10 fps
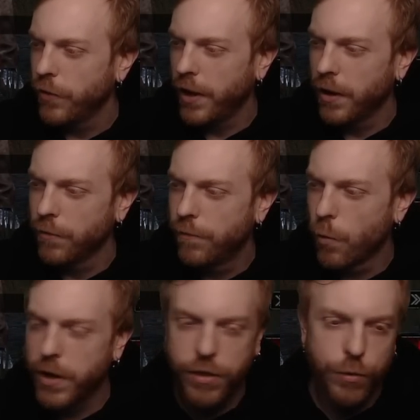and
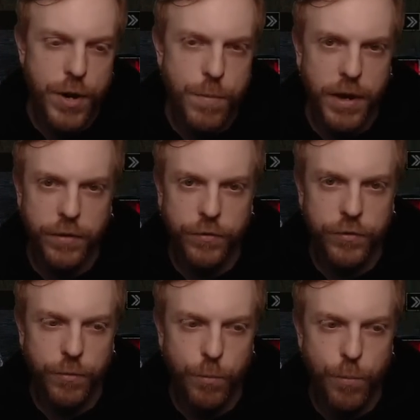43 minutes,